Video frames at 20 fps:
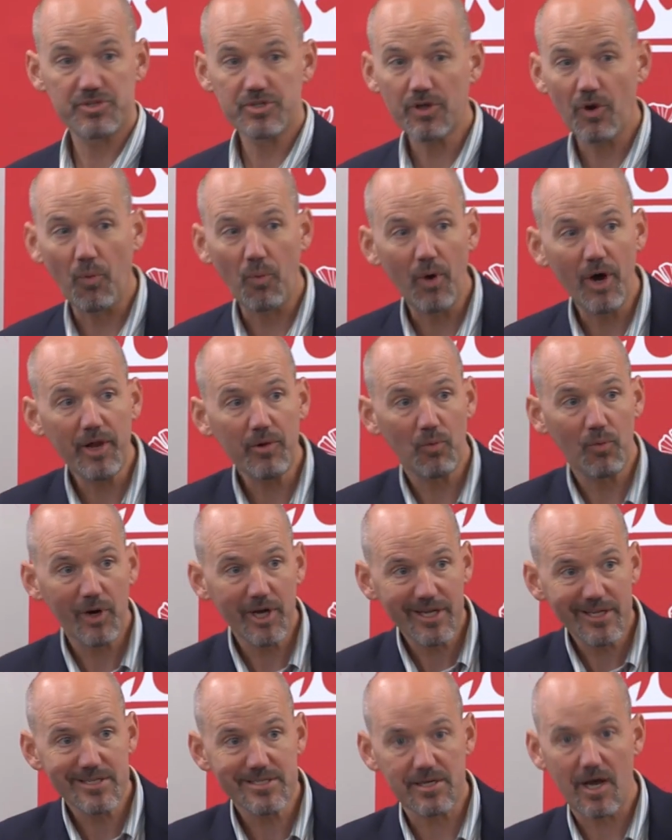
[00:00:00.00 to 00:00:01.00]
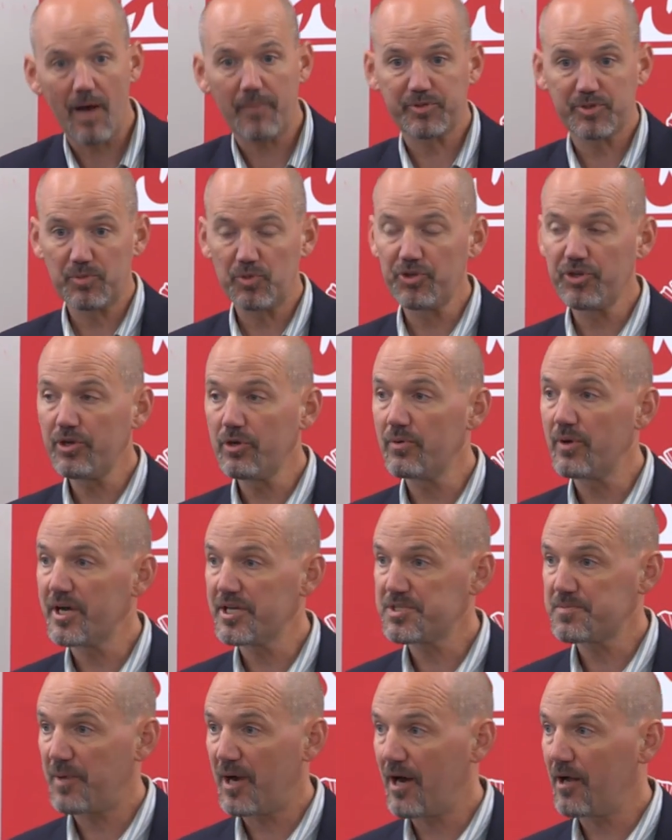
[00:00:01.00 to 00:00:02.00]
You know, what what is optimal
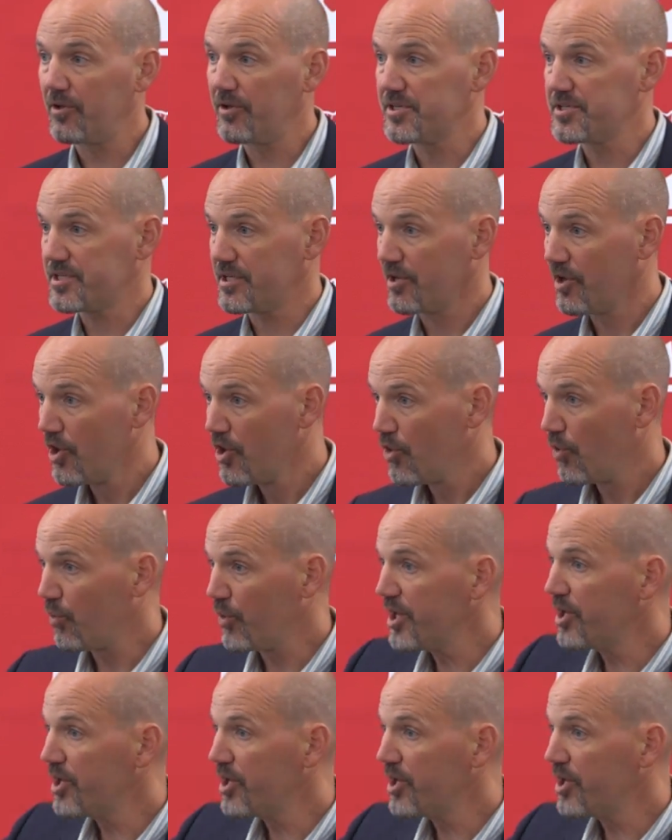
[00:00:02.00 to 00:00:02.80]
U.S. policy? We